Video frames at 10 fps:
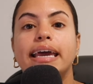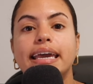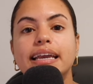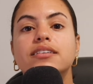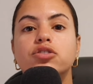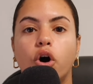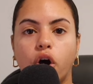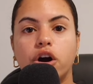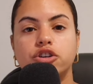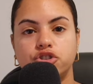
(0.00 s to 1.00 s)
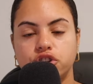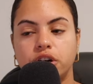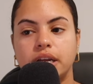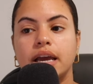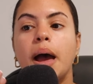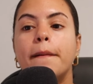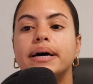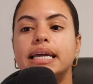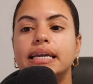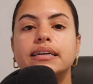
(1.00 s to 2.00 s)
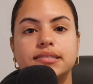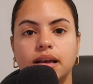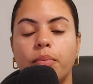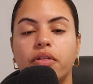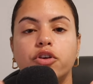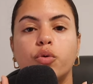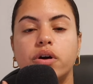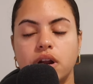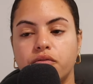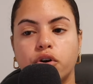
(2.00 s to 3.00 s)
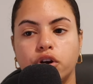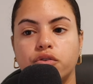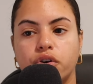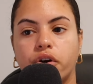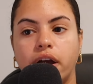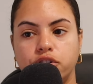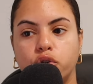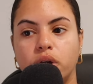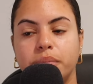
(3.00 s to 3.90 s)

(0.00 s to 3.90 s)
it is a hard journey, but it is something that you are never going to regret doing.